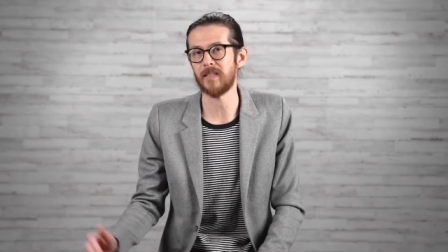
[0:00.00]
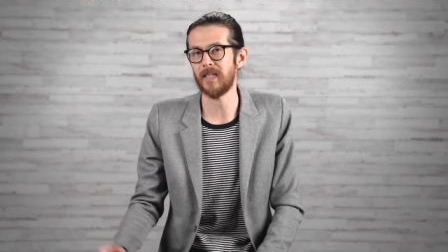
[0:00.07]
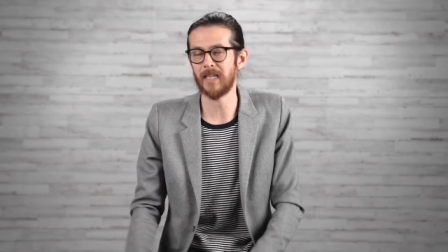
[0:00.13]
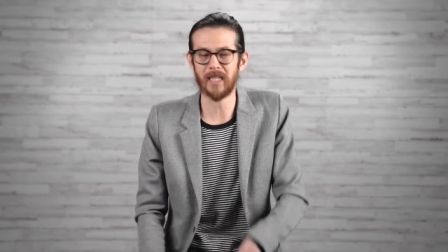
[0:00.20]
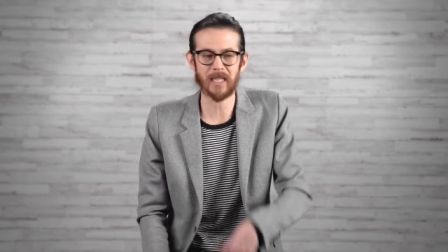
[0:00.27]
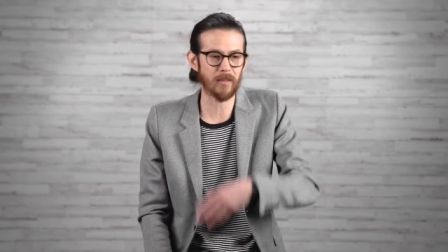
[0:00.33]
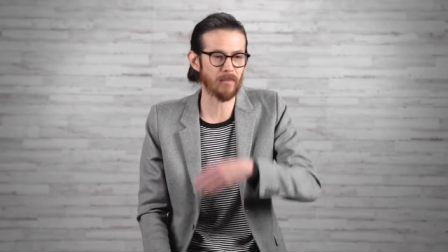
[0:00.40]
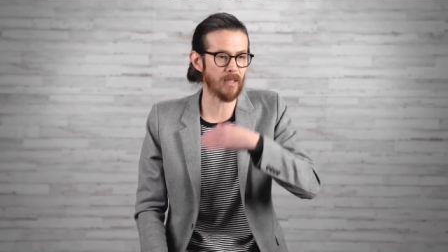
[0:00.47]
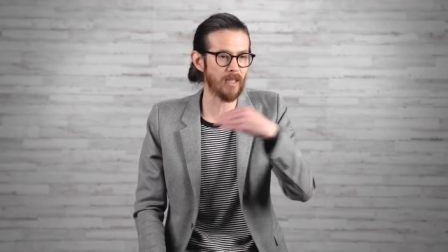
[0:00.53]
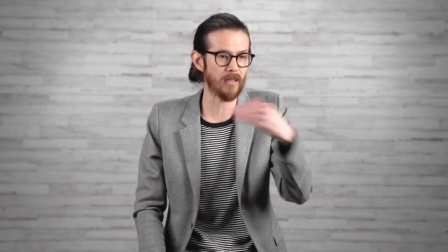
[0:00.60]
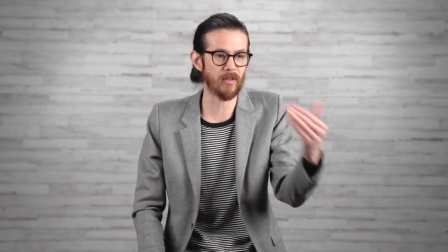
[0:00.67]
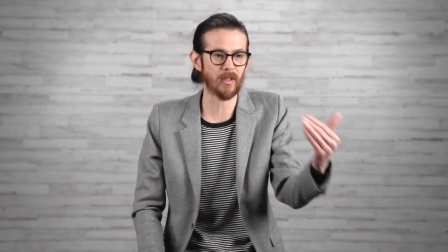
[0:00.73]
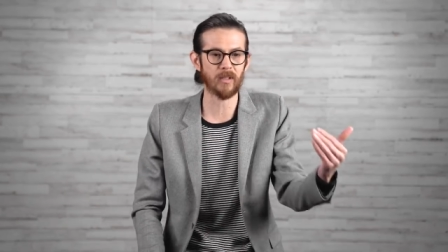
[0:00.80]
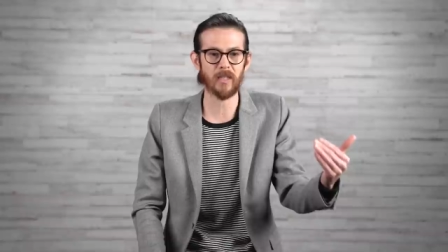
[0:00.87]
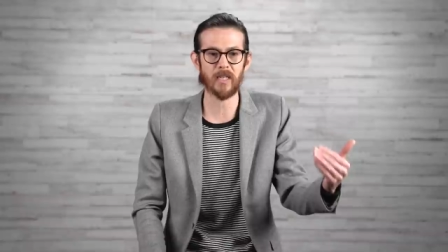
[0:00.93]
I got to get my
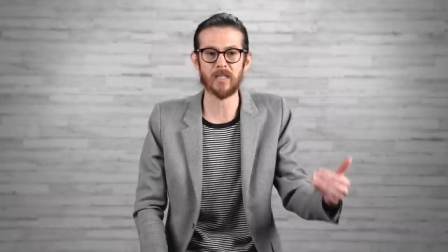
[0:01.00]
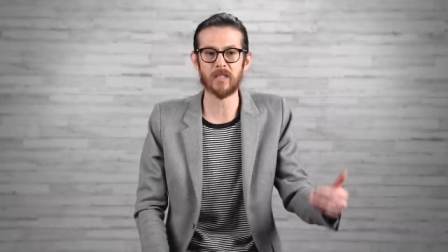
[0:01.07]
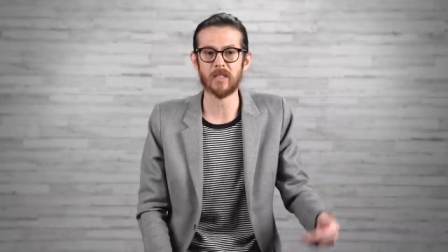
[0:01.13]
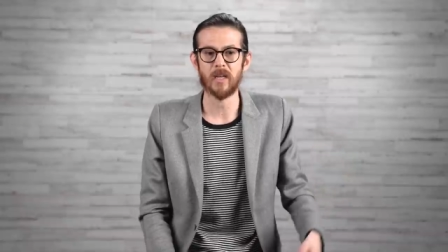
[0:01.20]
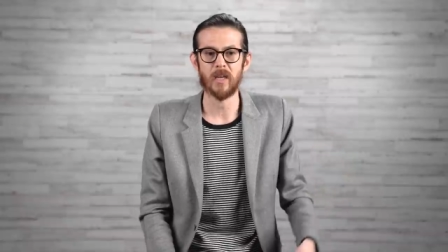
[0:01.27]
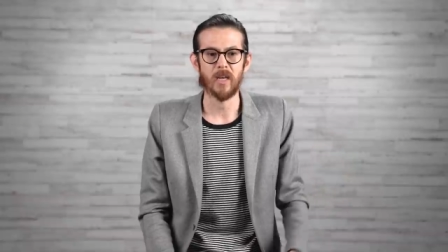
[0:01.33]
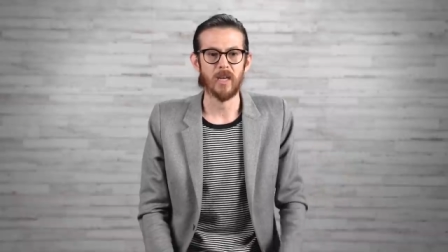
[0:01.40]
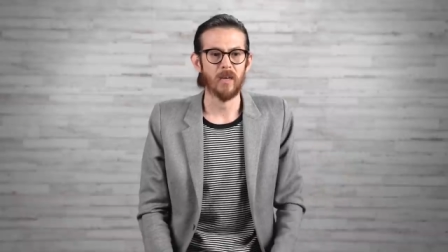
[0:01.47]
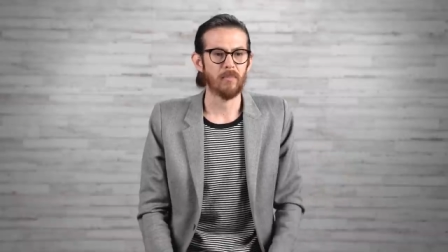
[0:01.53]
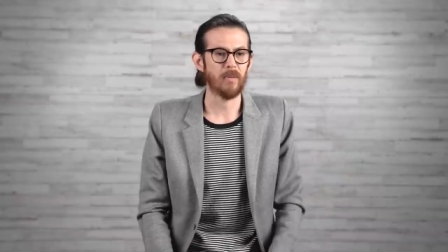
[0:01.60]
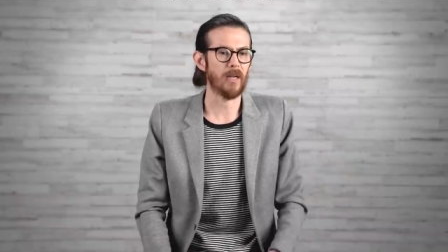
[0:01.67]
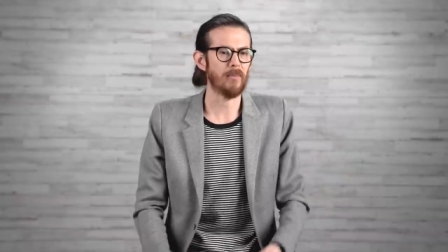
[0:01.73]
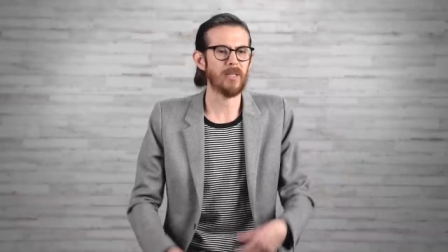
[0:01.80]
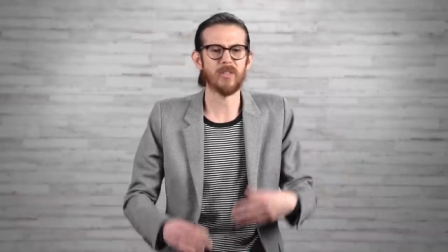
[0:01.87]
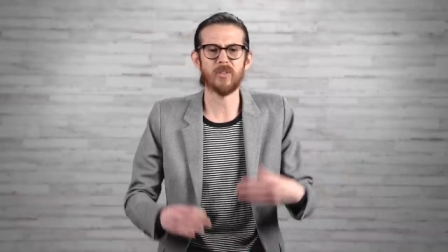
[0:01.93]
liver cleansed, but
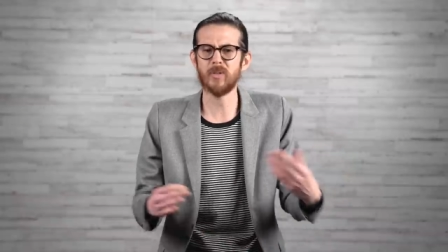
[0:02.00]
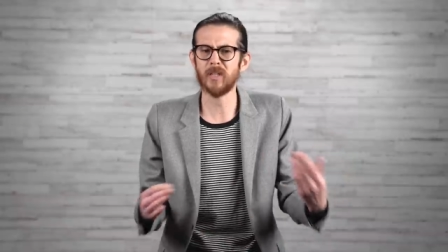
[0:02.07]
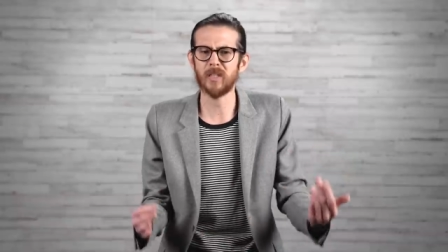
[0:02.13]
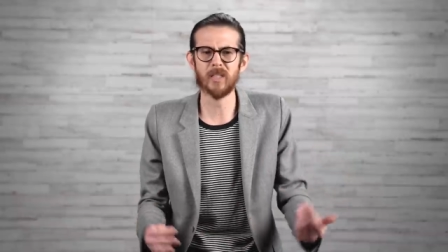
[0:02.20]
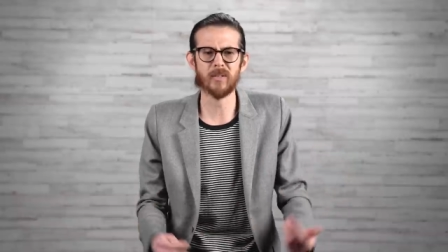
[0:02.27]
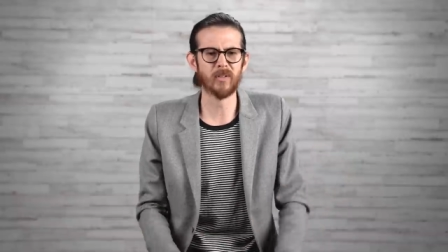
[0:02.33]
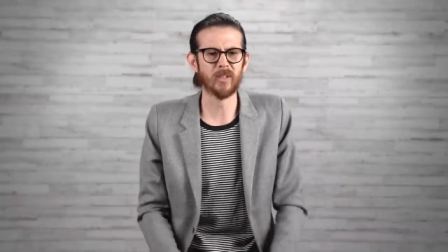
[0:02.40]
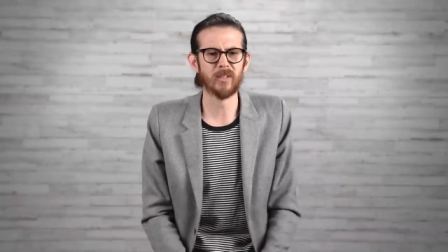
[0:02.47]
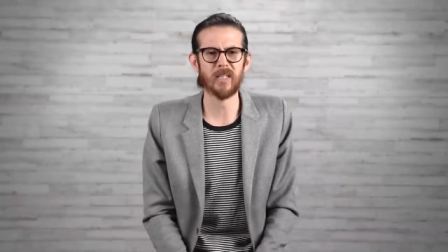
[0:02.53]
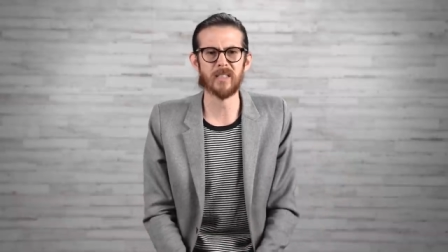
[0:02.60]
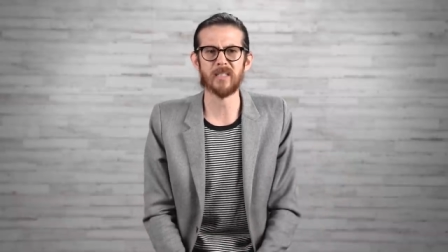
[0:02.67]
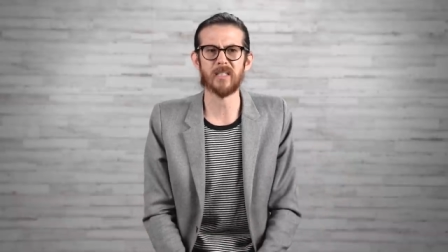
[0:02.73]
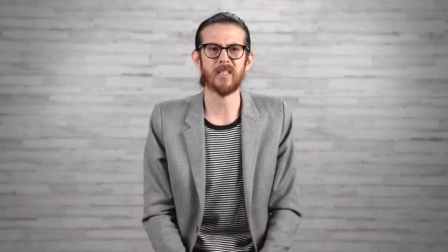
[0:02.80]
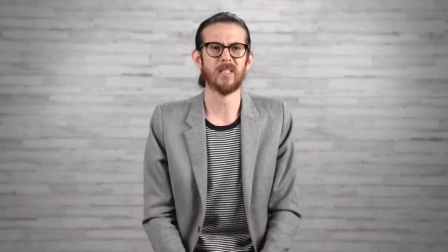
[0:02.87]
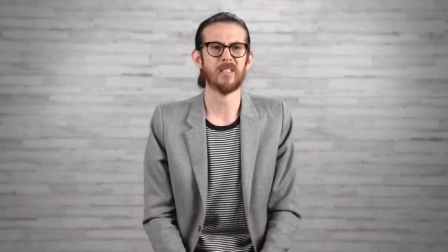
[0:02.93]
I've been doing a liver cleanse
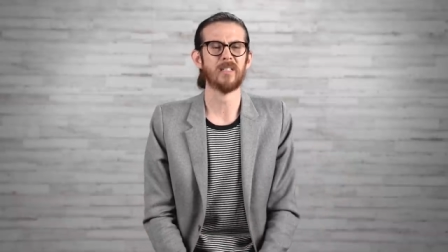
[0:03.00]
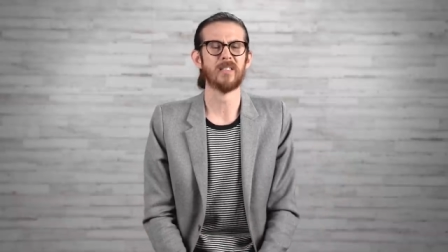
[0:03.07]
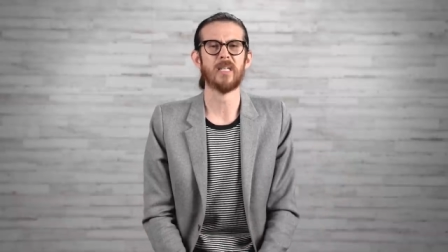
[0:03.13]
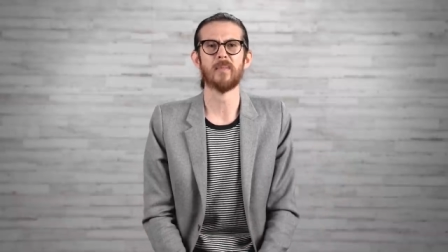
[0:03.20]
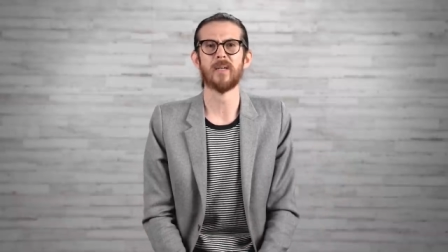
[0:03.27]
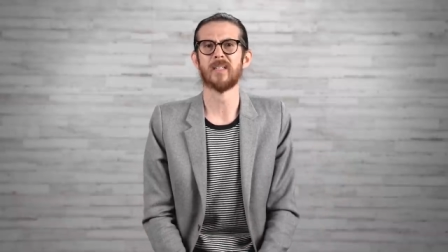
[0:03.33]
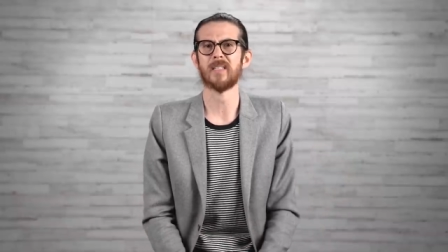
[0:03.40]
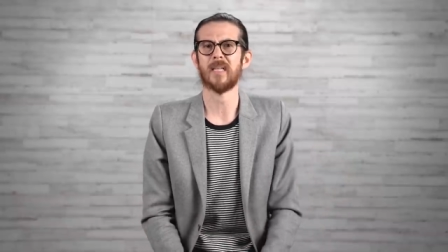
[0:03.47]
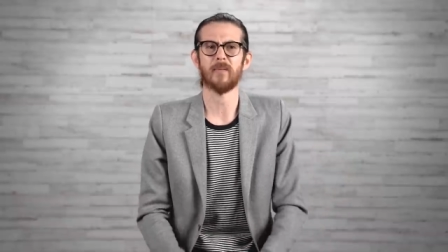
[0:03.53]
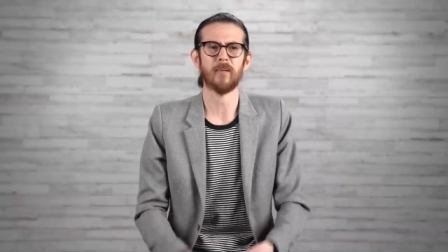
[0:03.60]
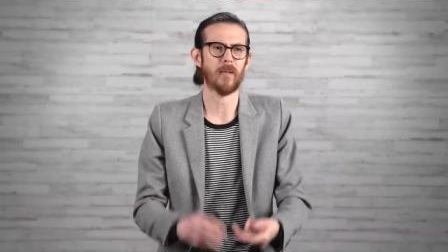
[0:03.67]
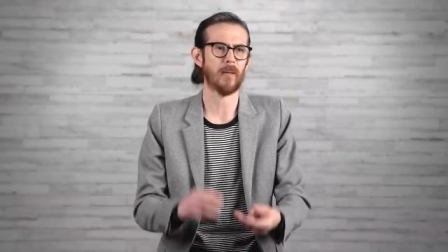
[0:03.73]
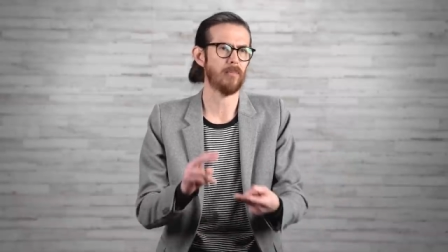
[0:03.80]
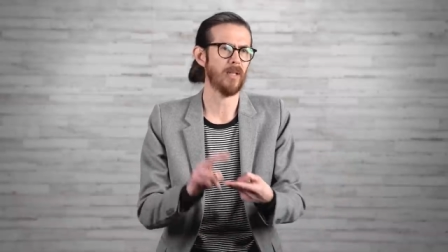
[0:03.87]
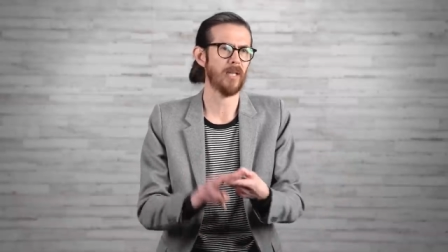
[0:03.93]
and it doesn't seem like it's helping
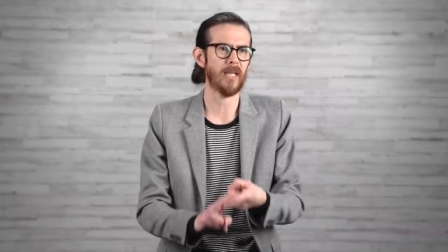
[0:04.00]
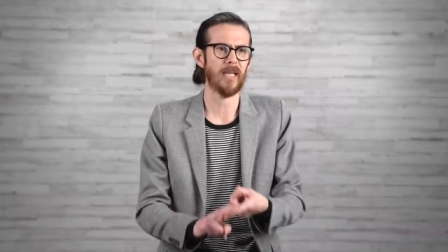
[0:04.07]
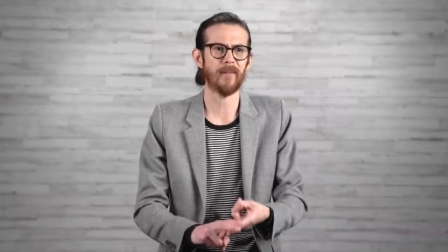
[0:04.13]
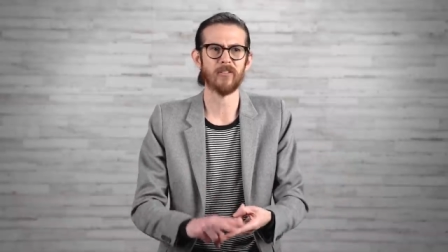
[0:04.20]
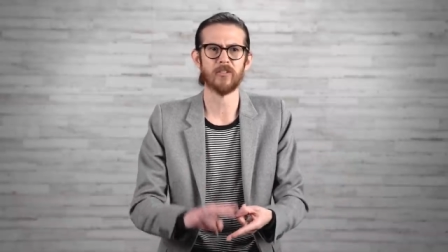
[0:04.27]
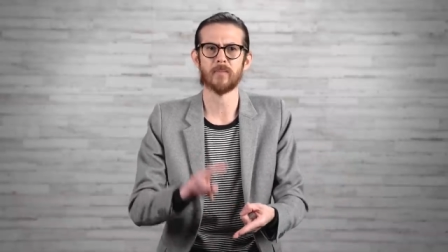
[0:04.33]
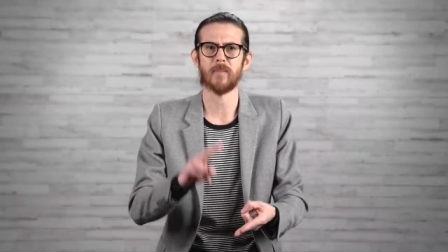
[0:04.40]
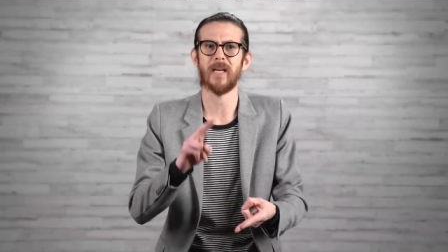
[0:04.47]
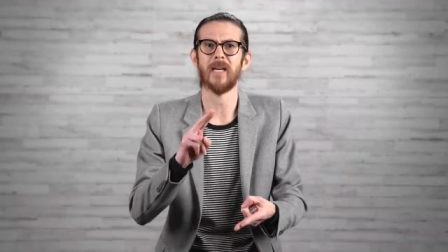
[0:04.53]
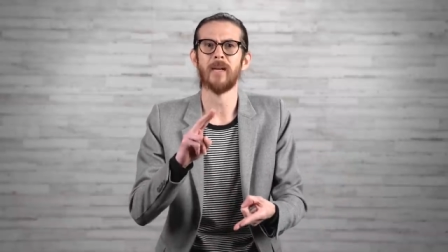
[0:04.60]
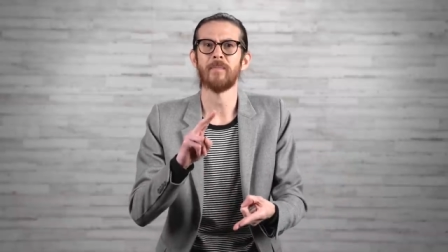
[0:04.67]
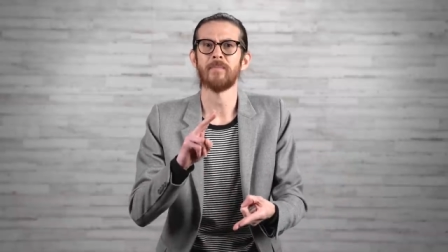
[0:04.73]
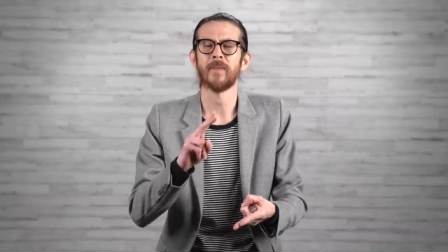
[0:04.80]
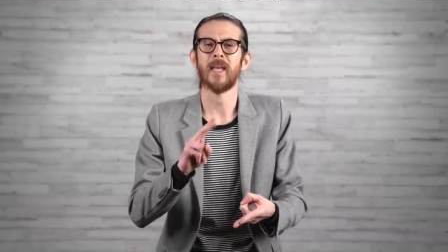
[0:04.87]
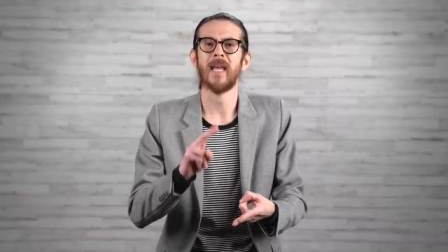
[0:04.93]
my blood levels, my
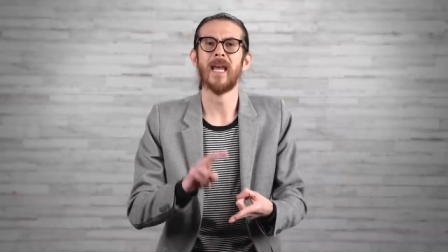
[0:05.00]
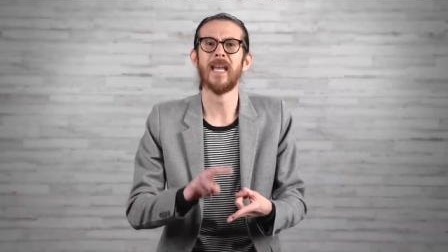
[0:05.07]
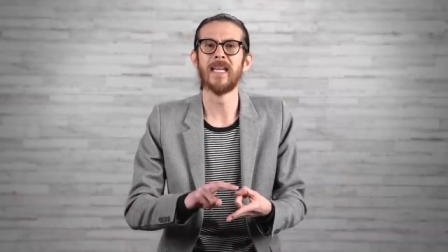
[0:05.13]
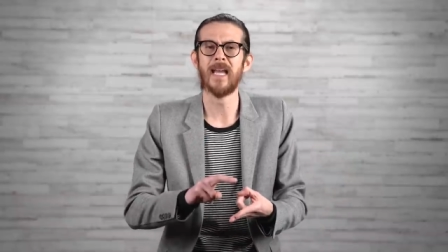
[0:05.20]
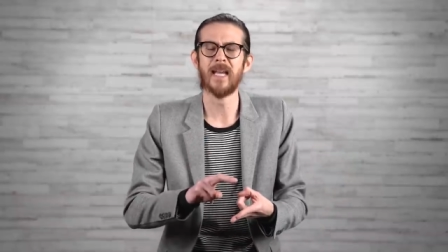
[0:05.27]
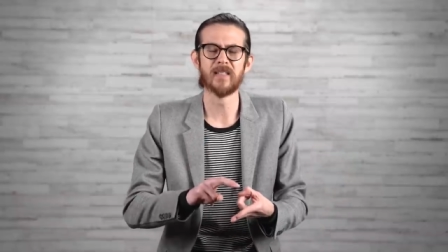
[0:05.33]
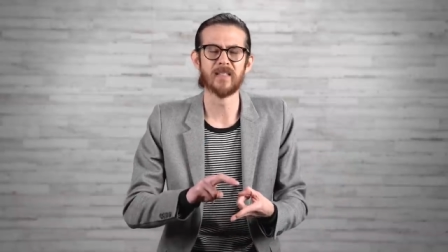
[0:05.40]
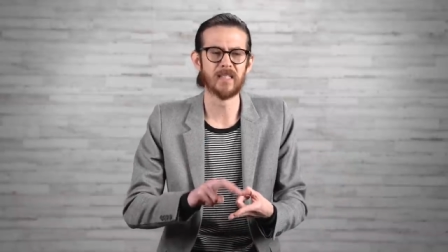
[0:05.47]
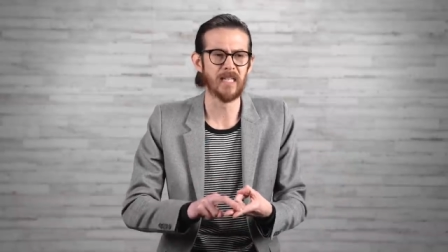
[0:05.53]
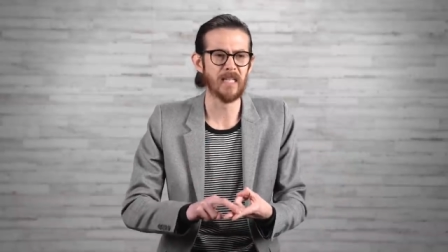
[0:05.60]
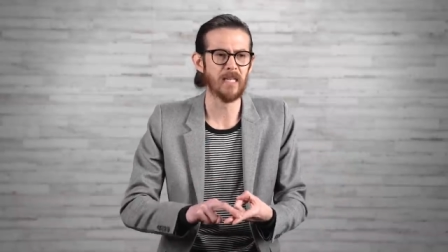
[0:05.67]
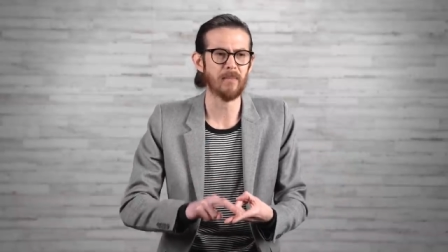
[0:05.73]
AST,